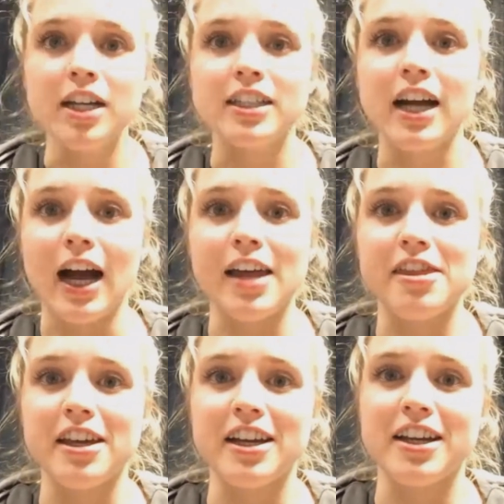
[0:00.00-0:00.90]
Yeah, I
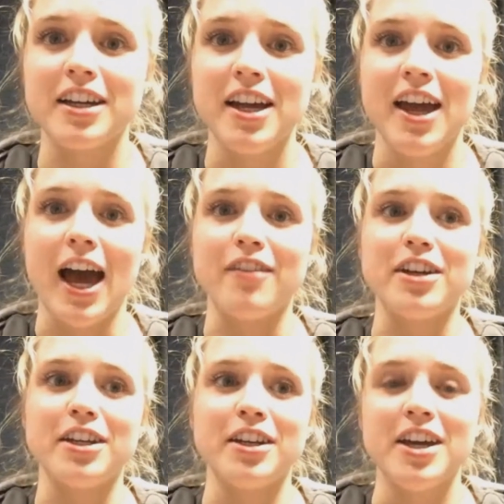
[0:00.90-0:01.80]
think
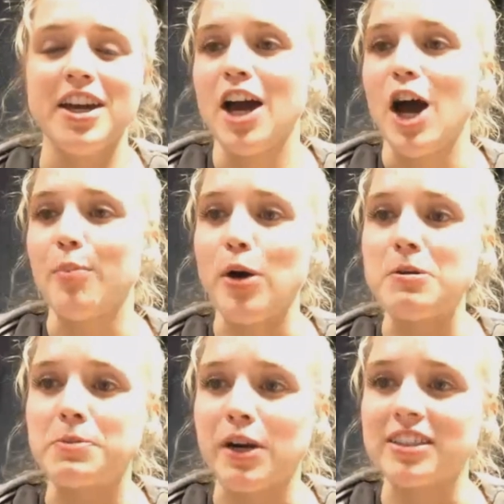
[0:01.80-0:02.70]
having a
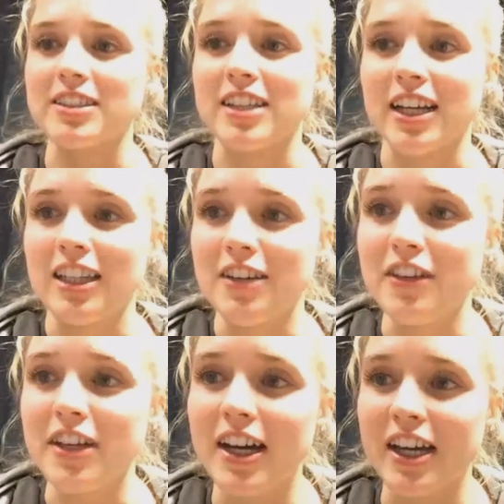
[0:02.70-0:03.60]
post presence like
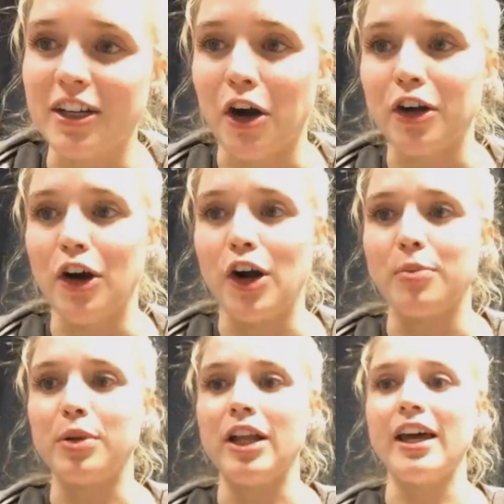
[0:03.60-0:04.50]
Olivia and our
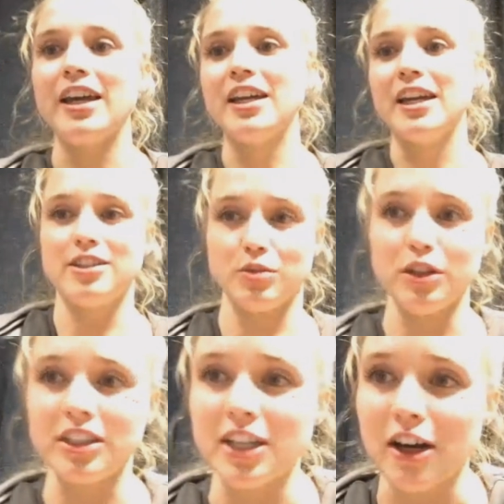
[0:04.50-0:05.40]
guard play, it's a
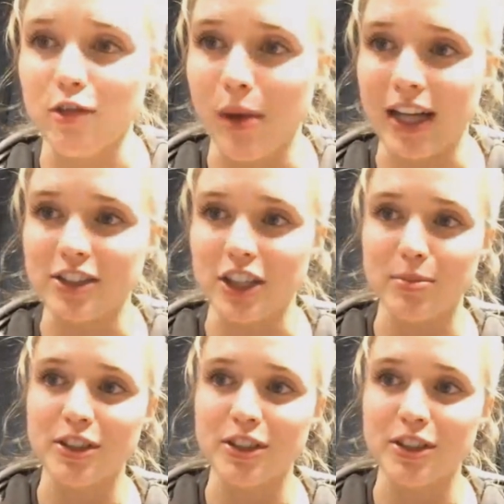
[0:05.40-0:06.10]
really tough matchup.